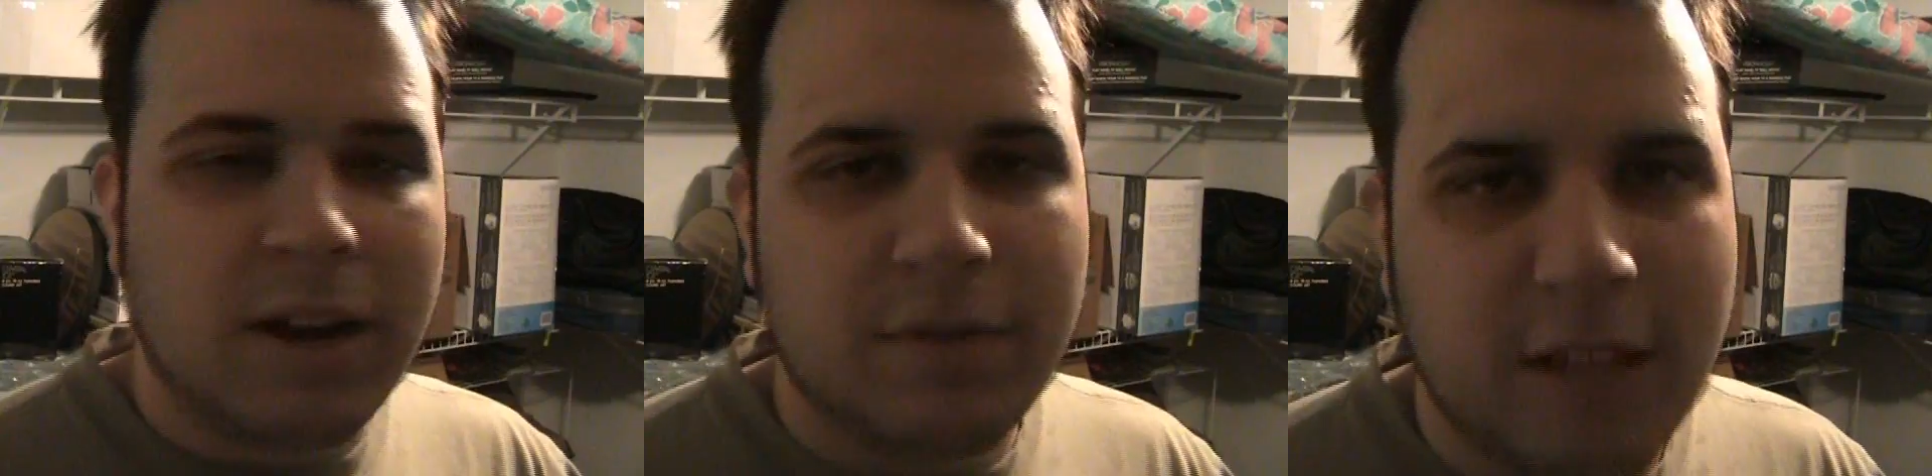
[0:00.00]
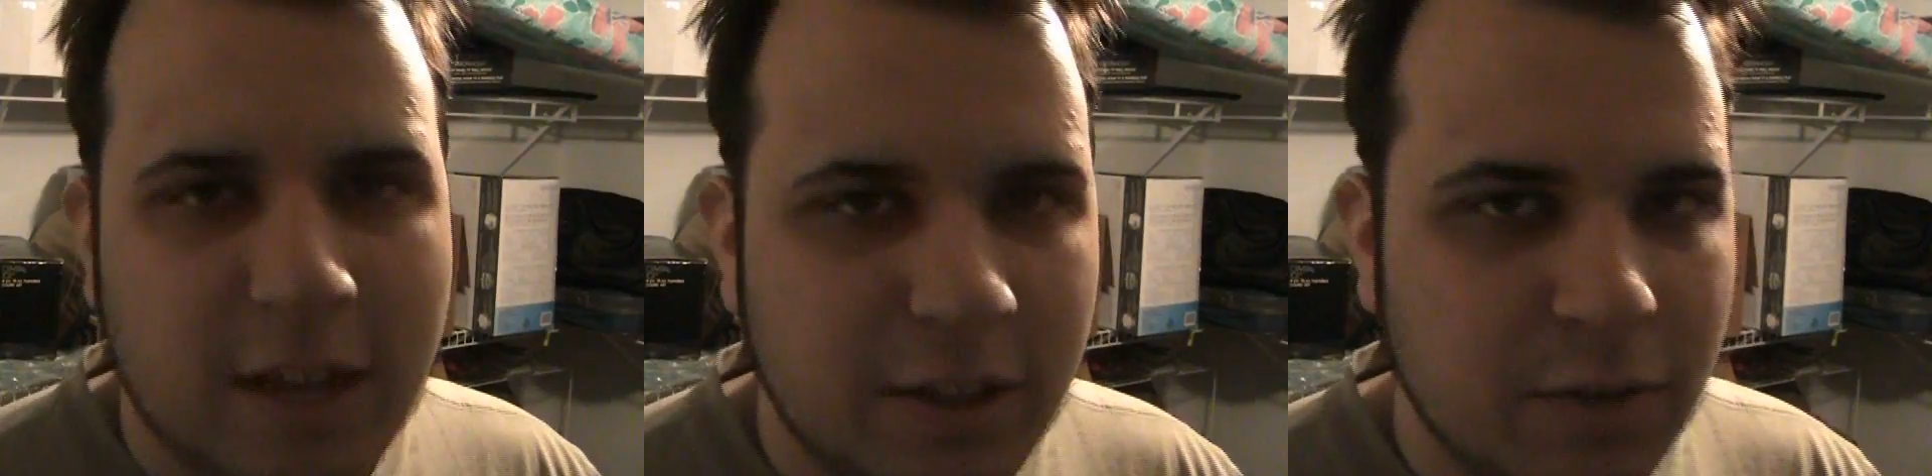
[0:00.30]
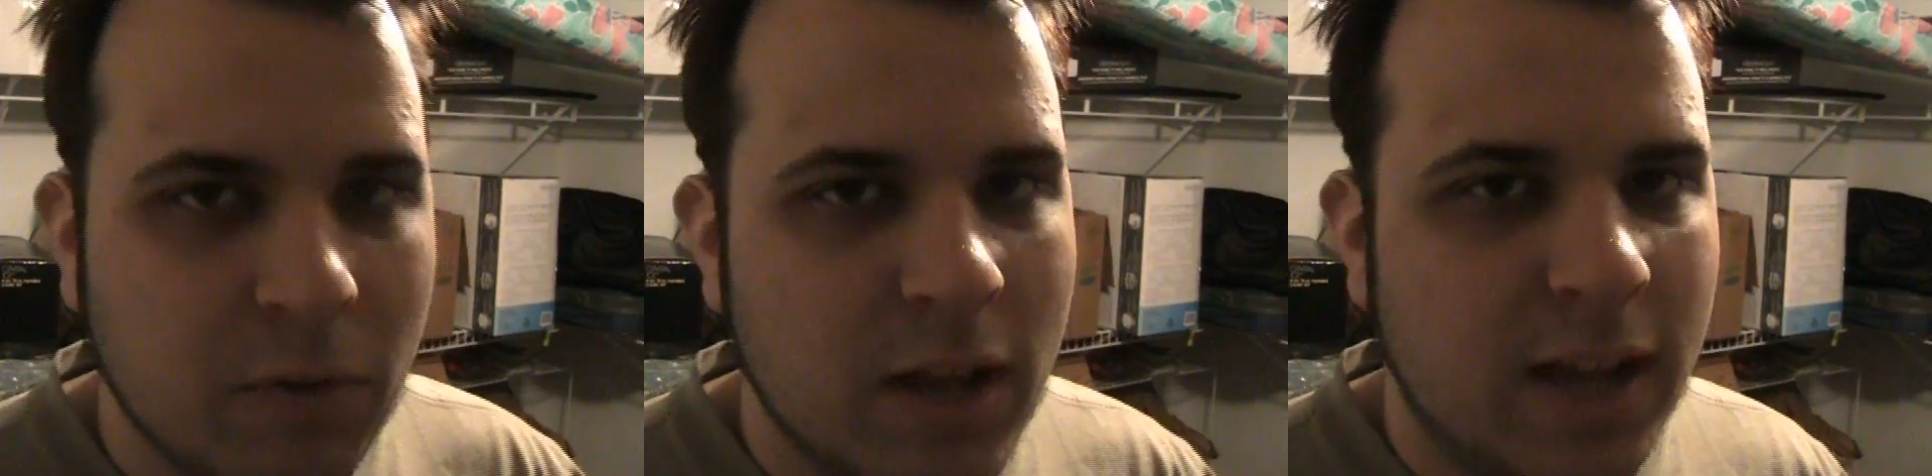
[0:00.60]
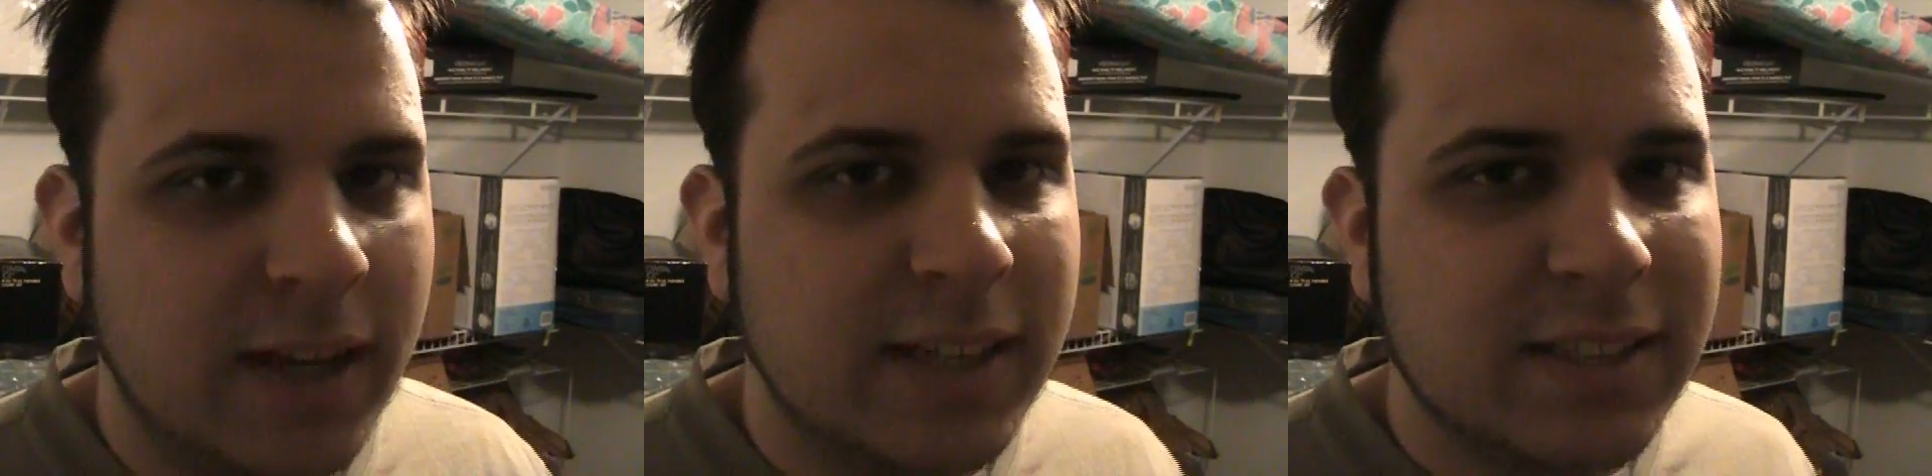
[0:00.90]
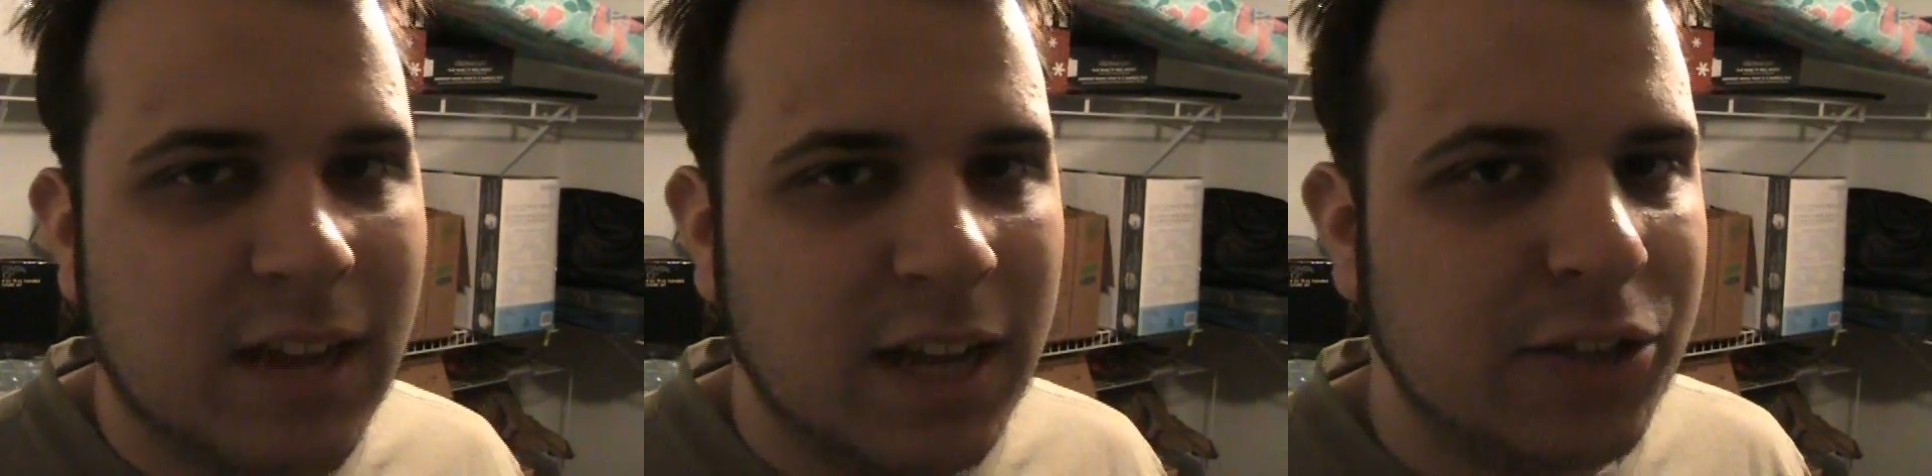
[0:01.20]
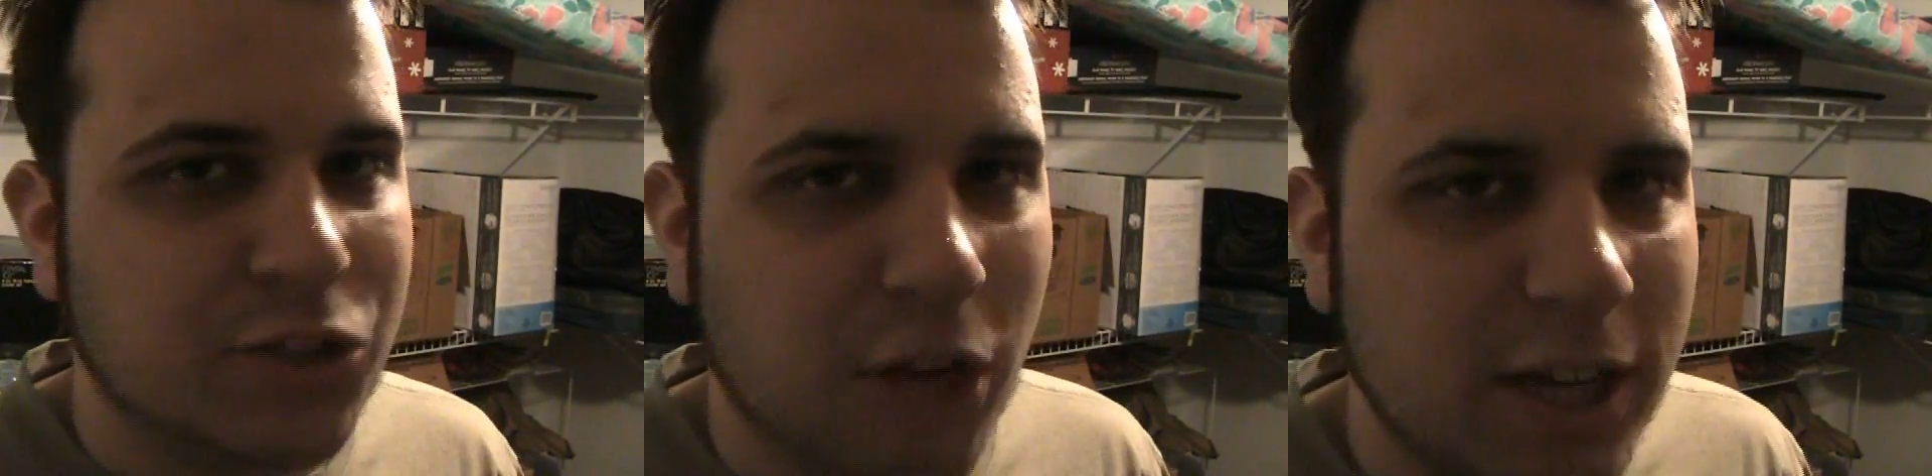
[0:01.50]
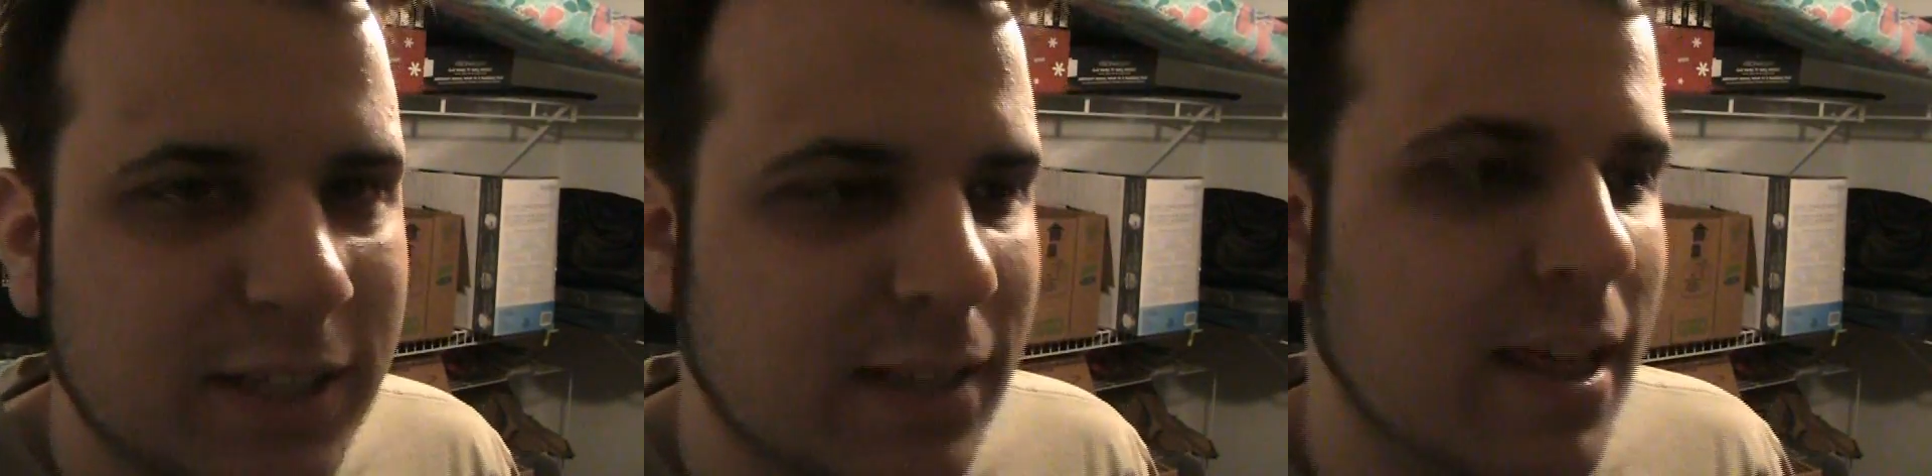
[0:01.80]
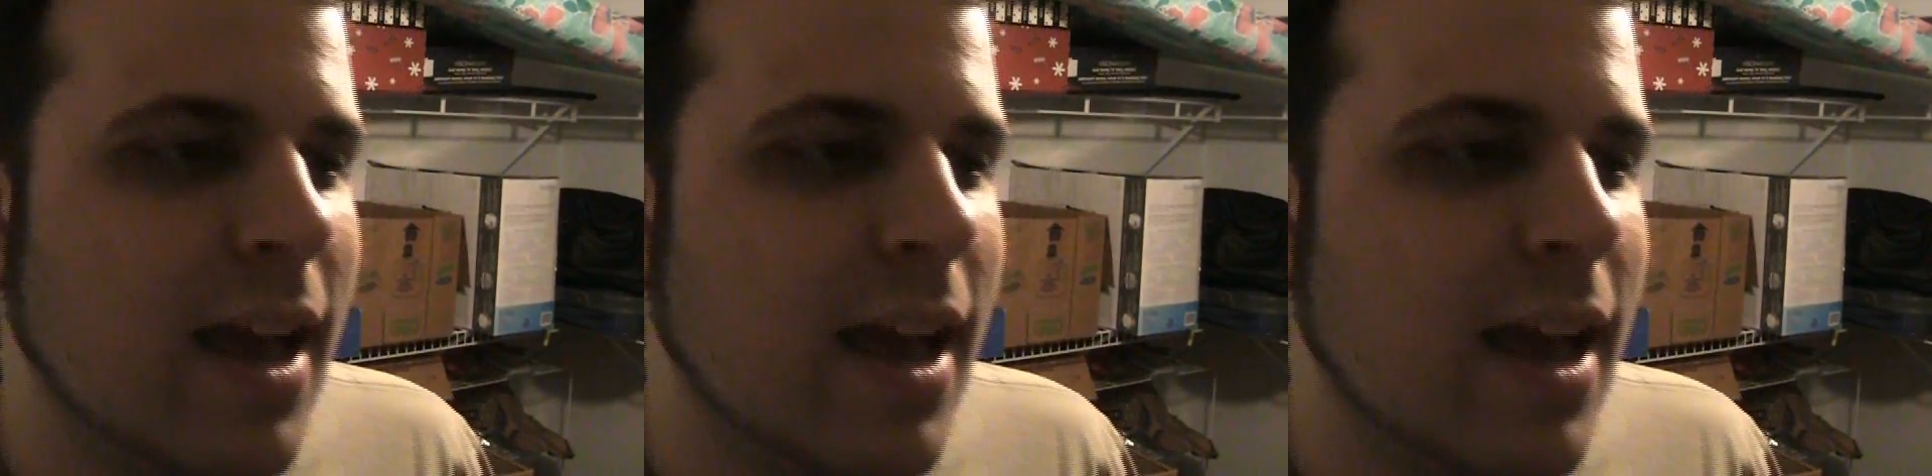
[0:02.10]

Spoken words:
whatever the hell you want. It's not just